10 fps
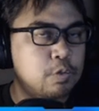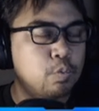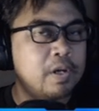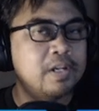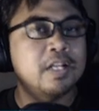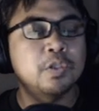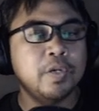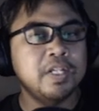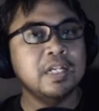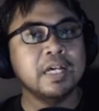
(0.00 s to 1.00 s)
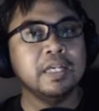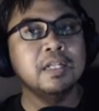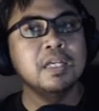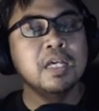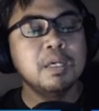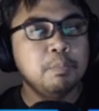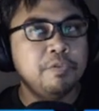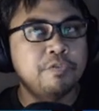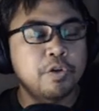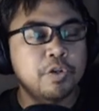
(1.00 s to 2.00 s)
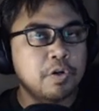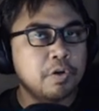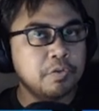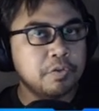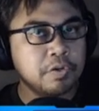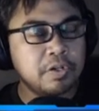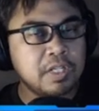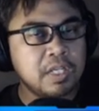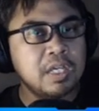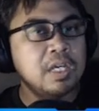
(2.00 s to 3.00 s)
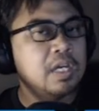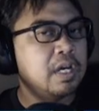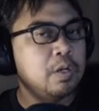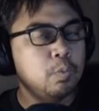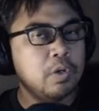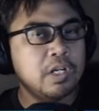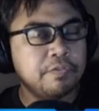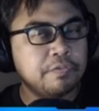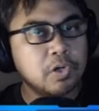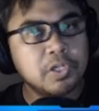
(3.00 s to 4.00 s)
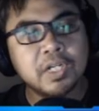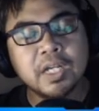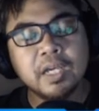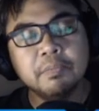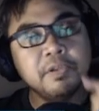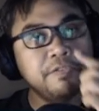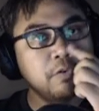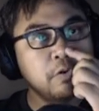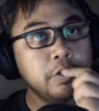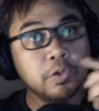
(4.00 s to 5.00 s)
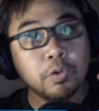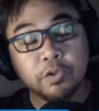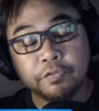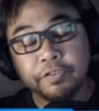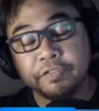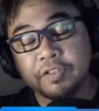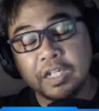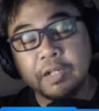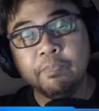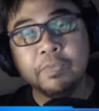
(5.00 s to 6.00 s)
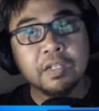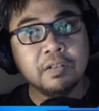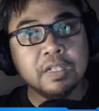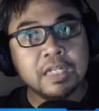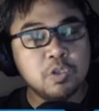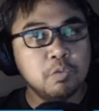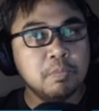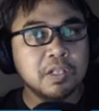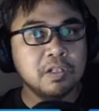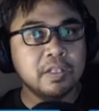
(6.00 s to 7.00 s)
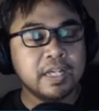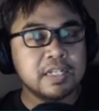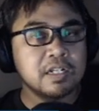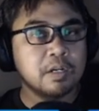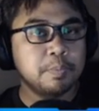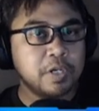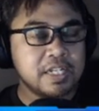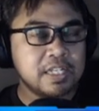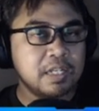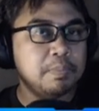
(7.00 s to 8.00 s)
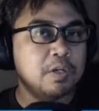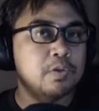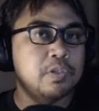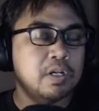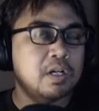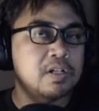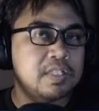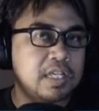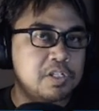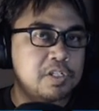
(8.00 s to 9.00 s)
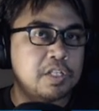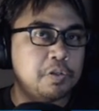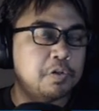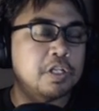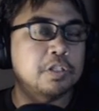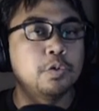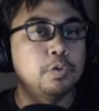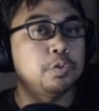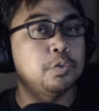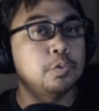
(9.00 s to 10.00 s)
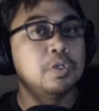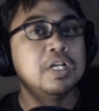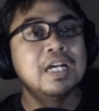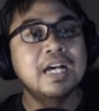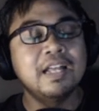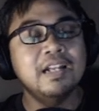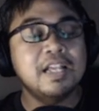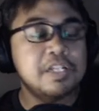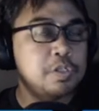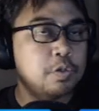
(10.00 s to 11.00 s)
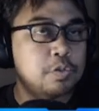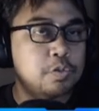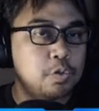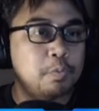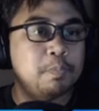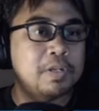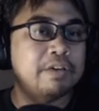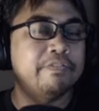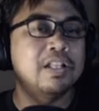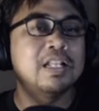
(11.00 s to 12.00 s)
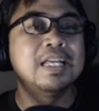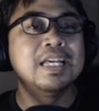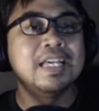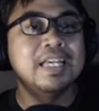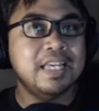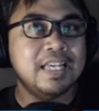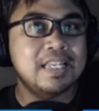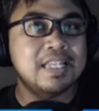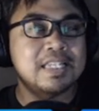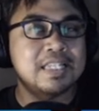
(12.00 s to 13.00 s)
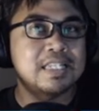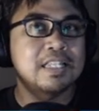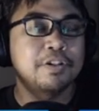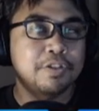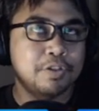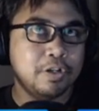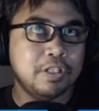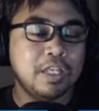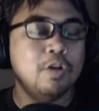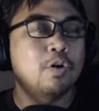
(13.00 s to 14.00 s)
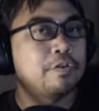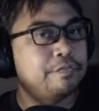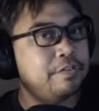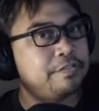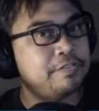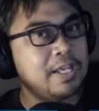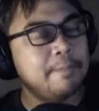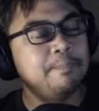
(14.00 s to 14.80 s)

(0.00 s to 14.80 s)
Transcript: One at 29 before you go to 30 and one at 49 before you go to 50. These two bottlenecks are present because there are stages that you cannot go to unless your troop level is 30, or 50.